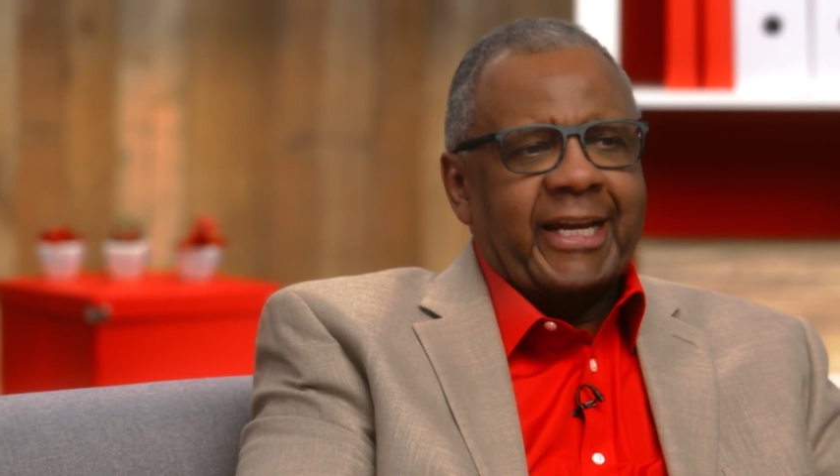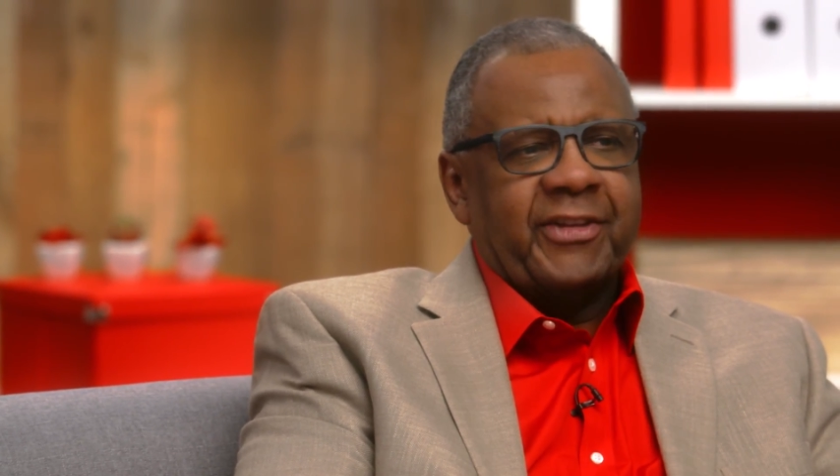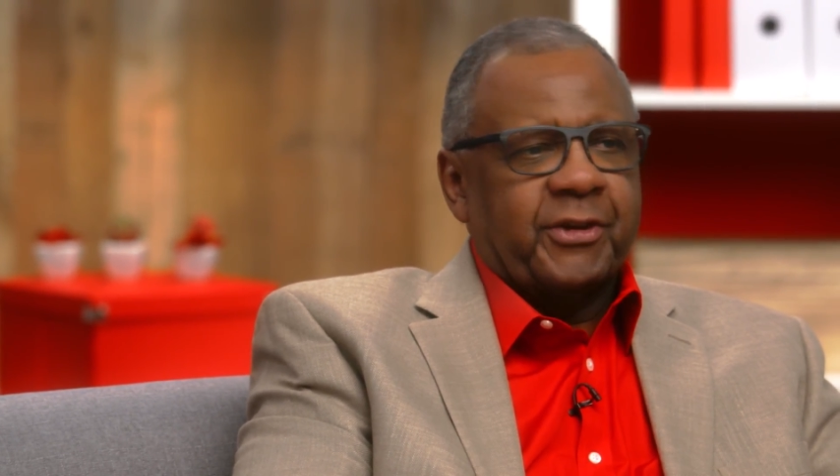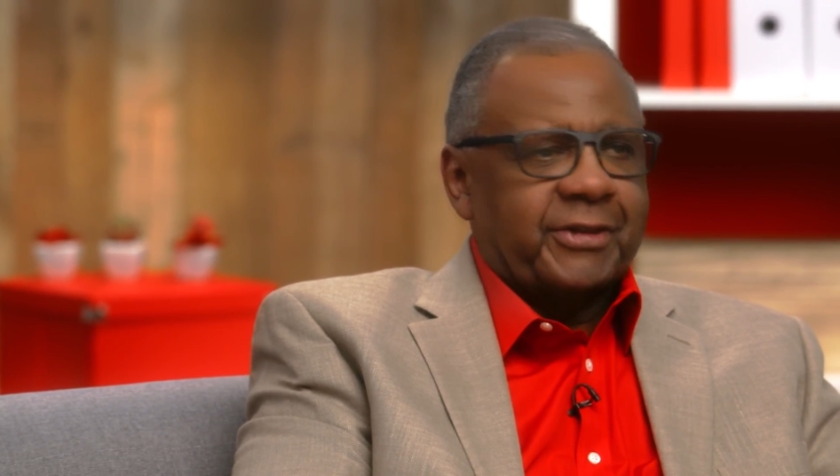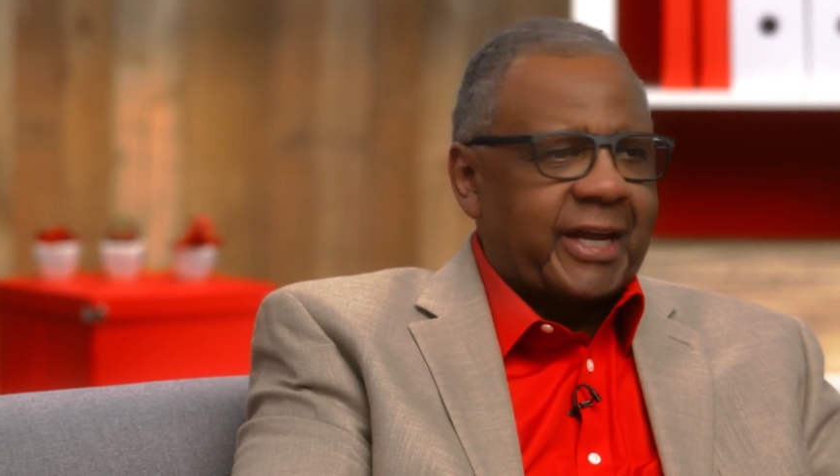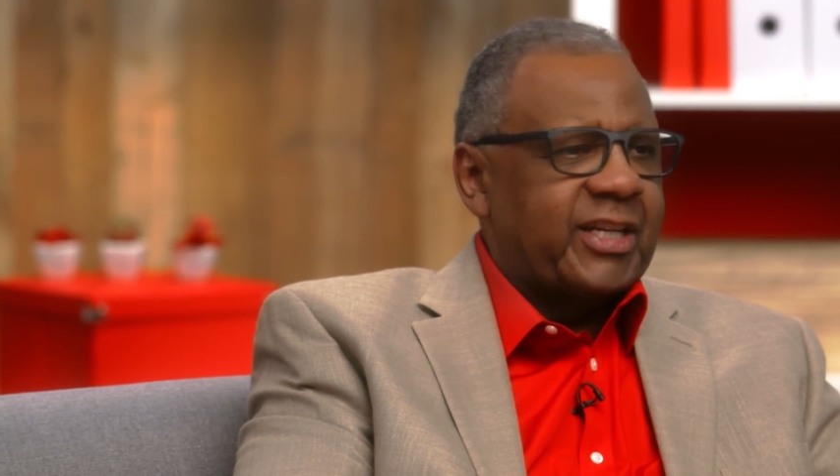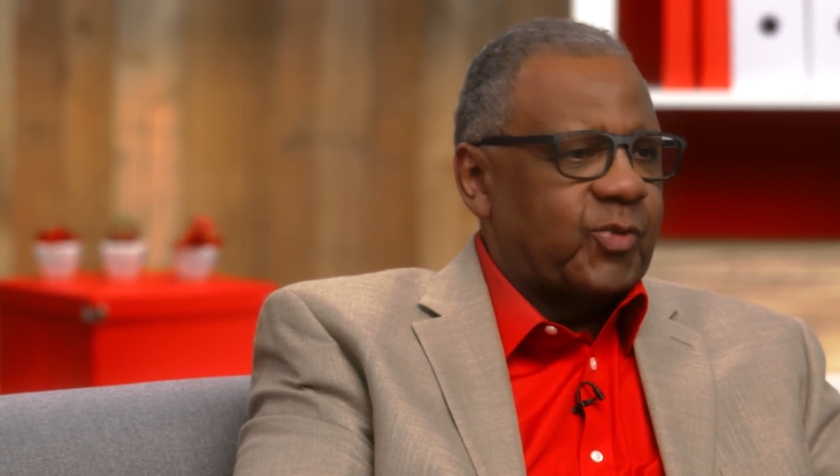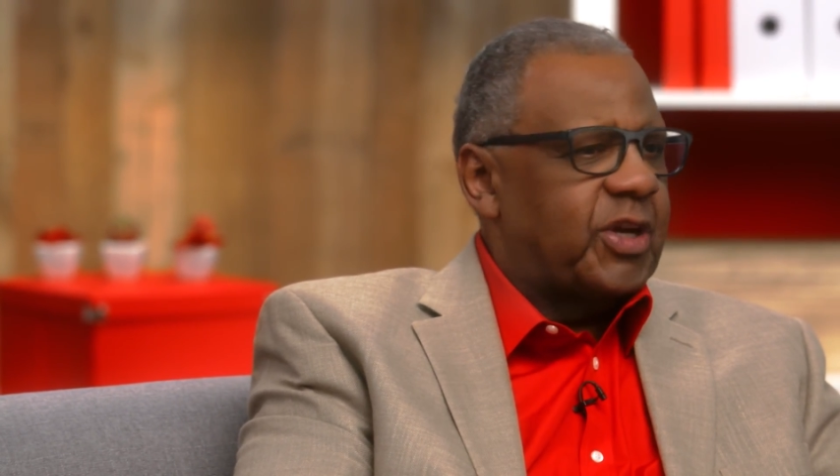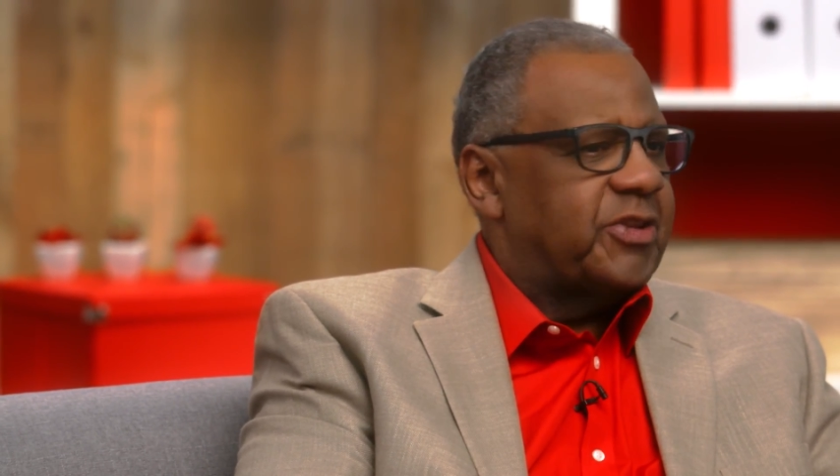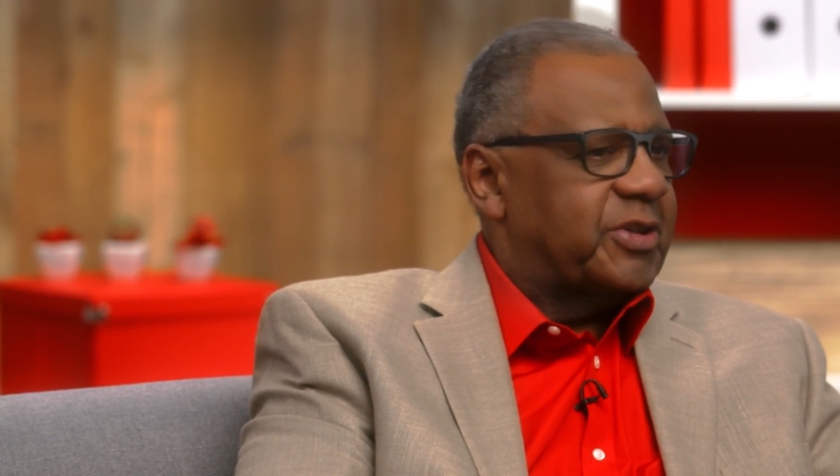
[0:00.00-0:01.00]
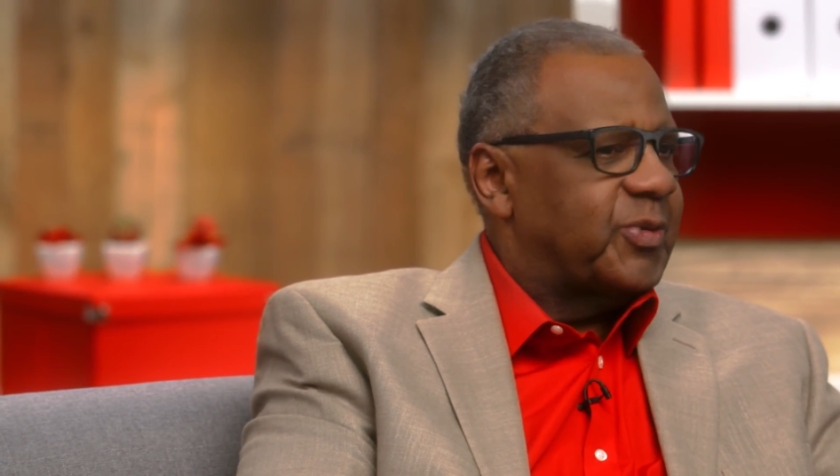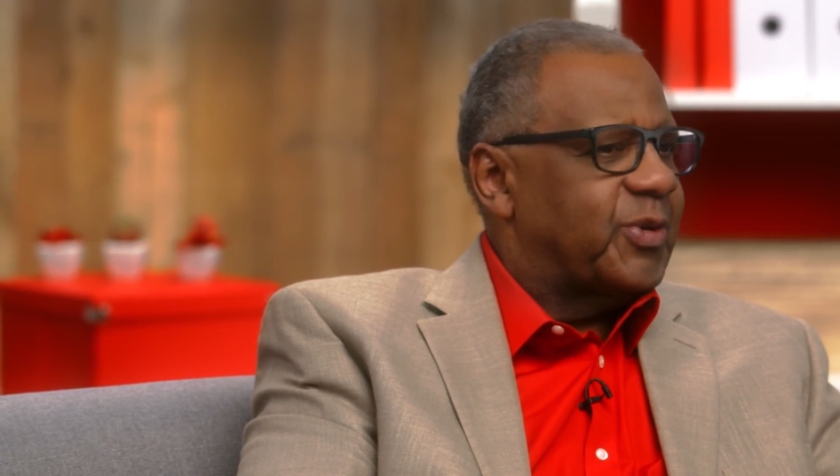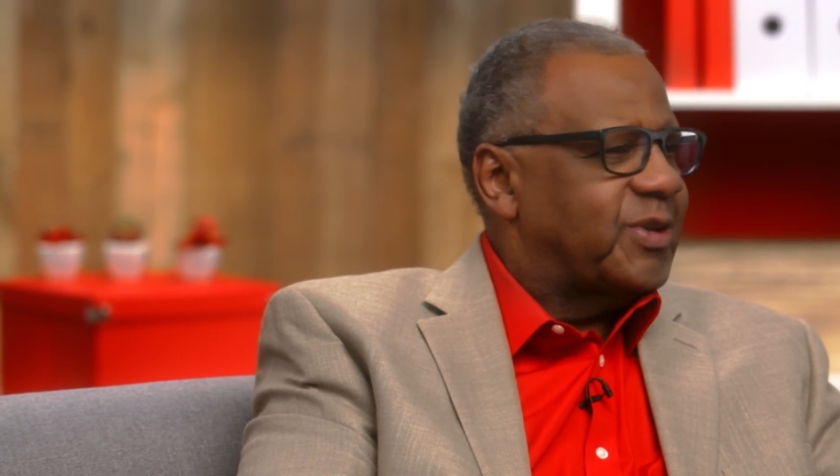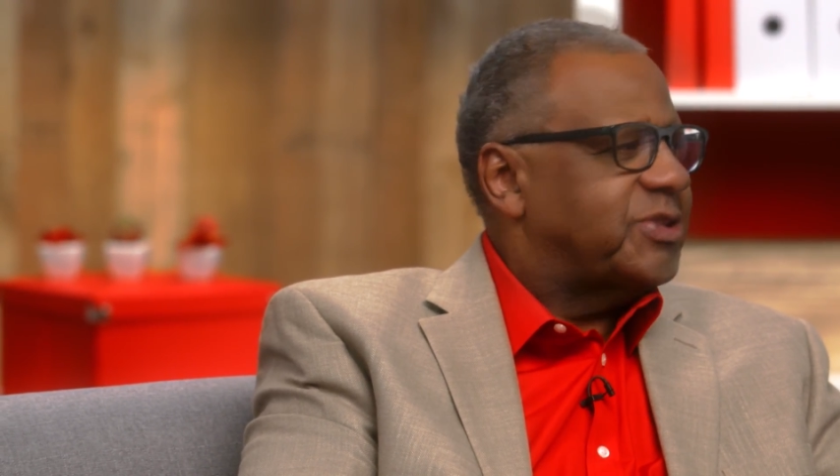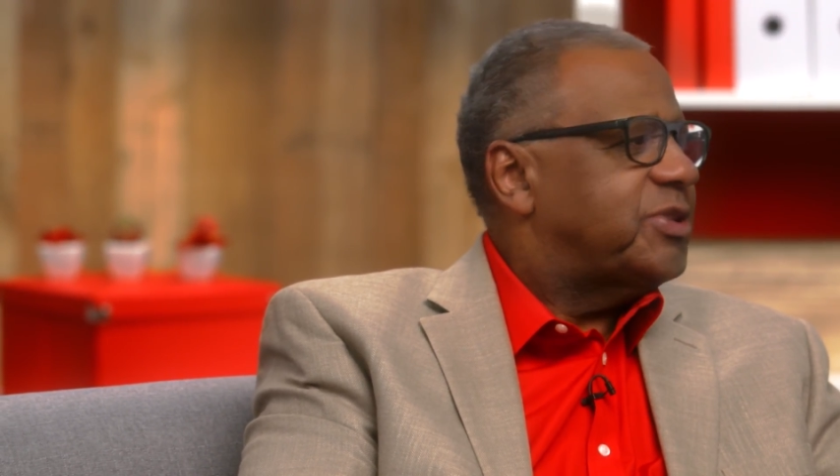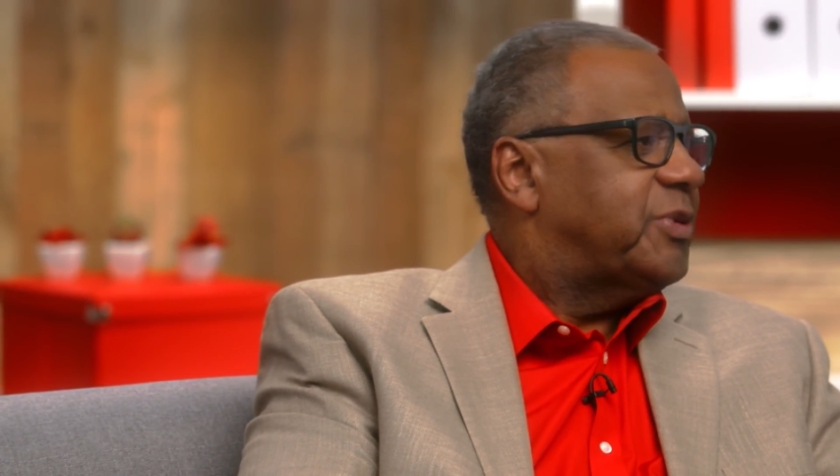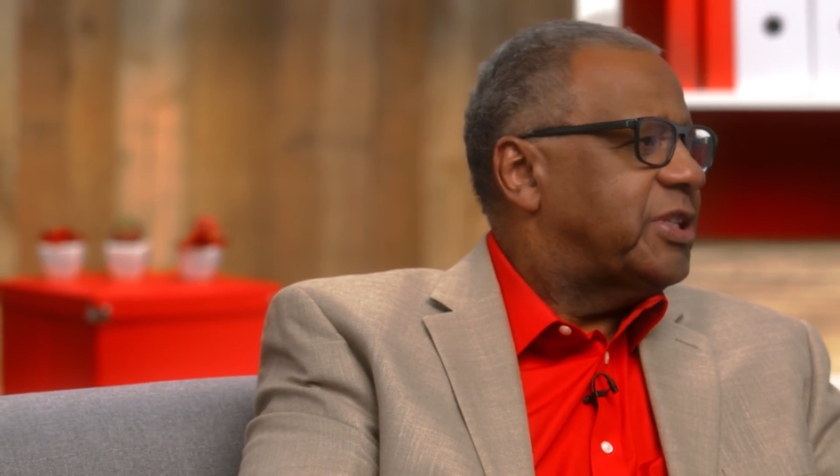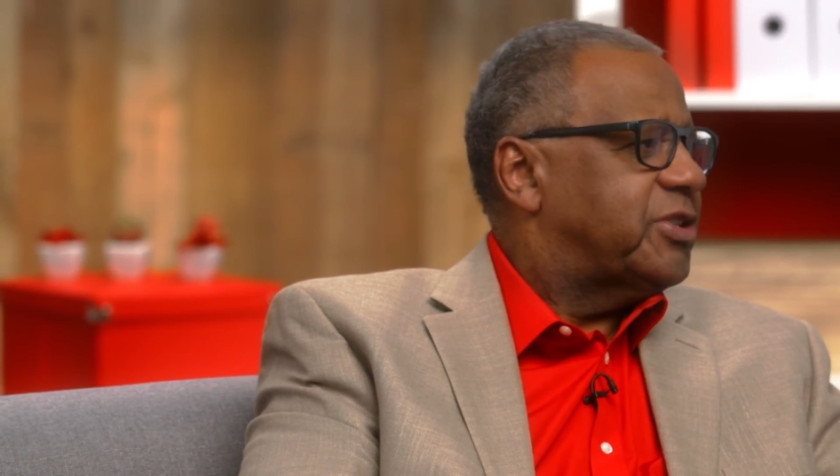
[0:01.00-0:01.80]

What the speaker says: eighth or ninth wonder of the world too,